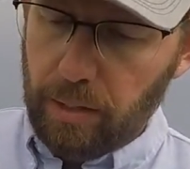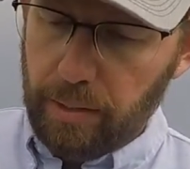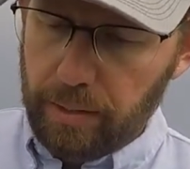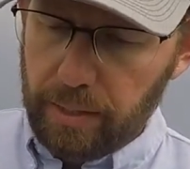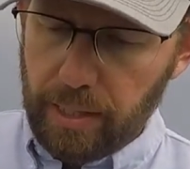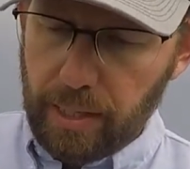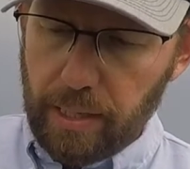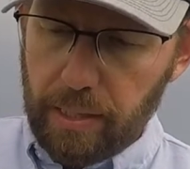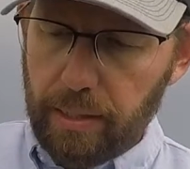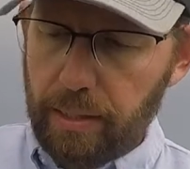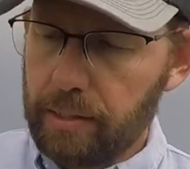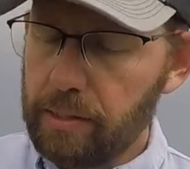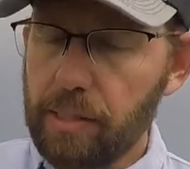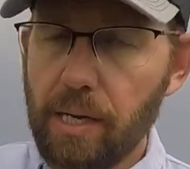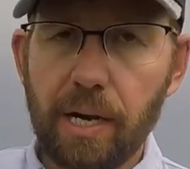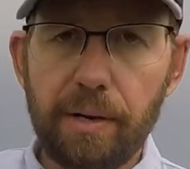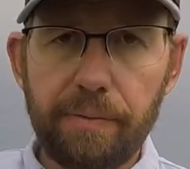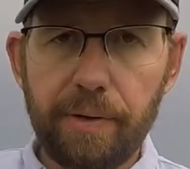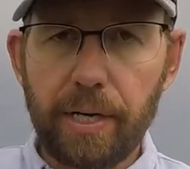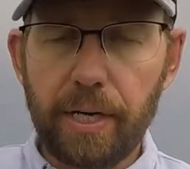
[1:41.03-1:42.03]
it's
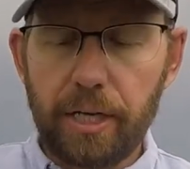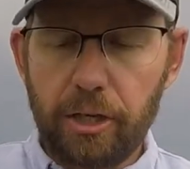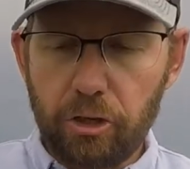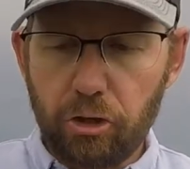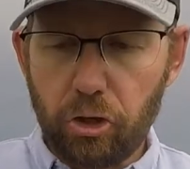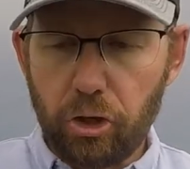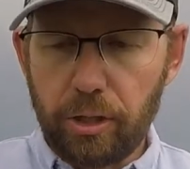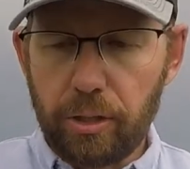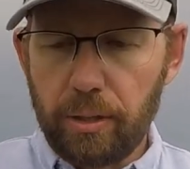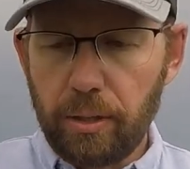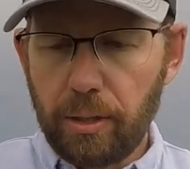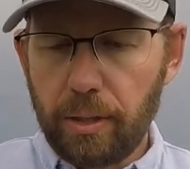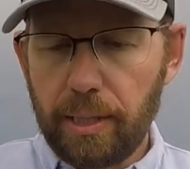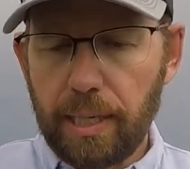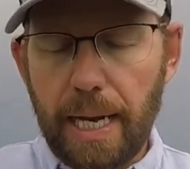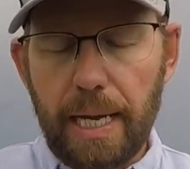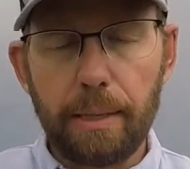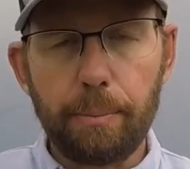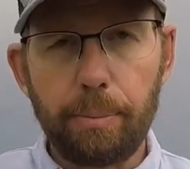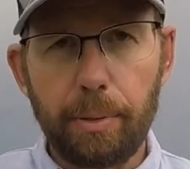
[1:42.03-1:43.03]
not a very good
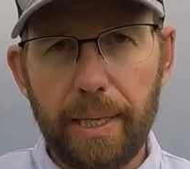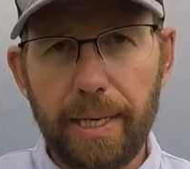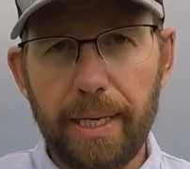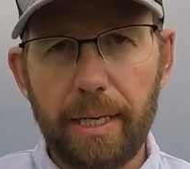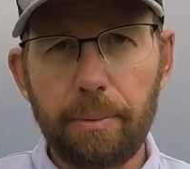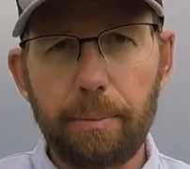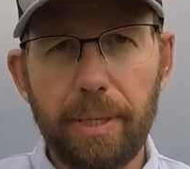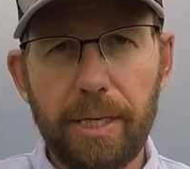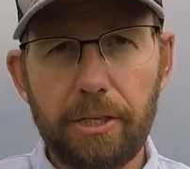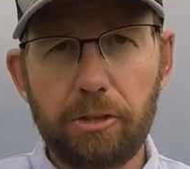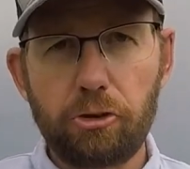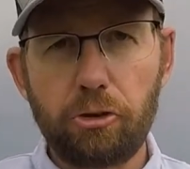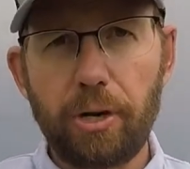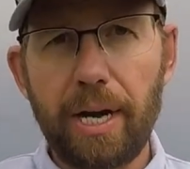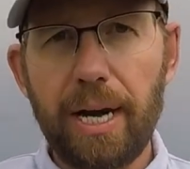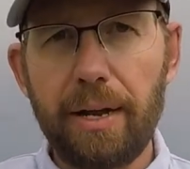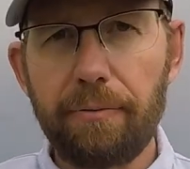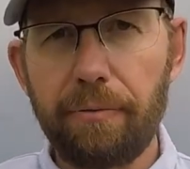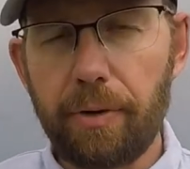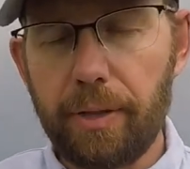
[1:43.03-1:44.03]
cotton plant, but it's
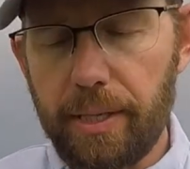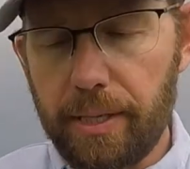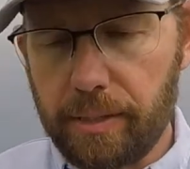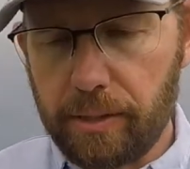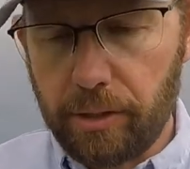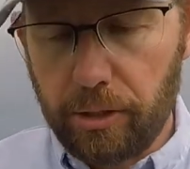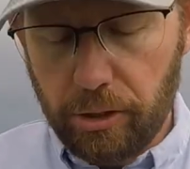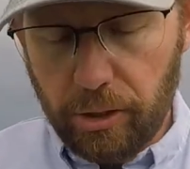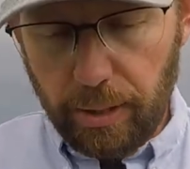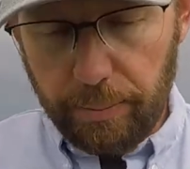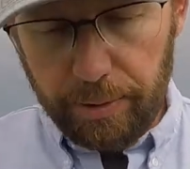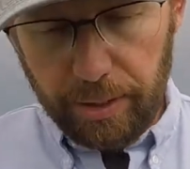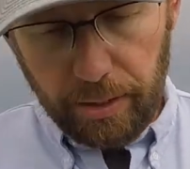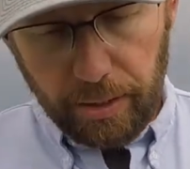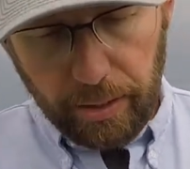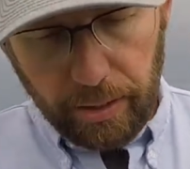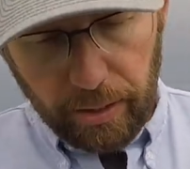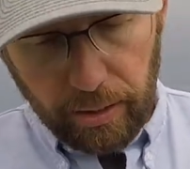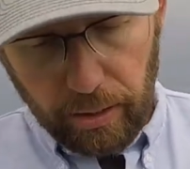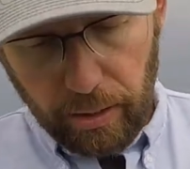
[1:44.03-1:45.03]
great for this
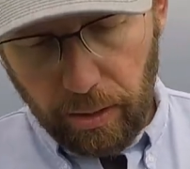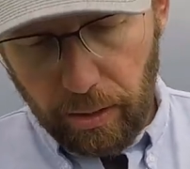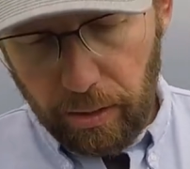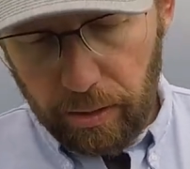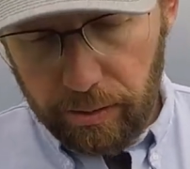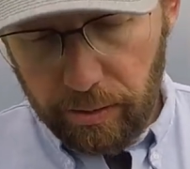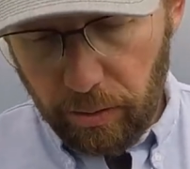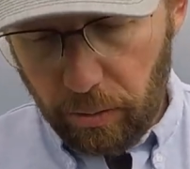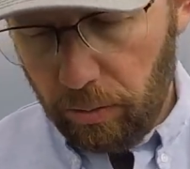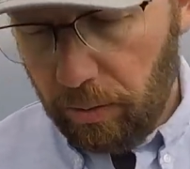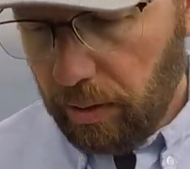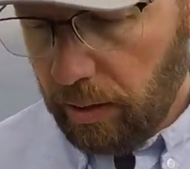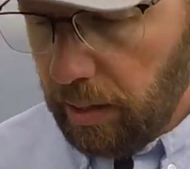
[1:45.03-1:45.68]
description here. So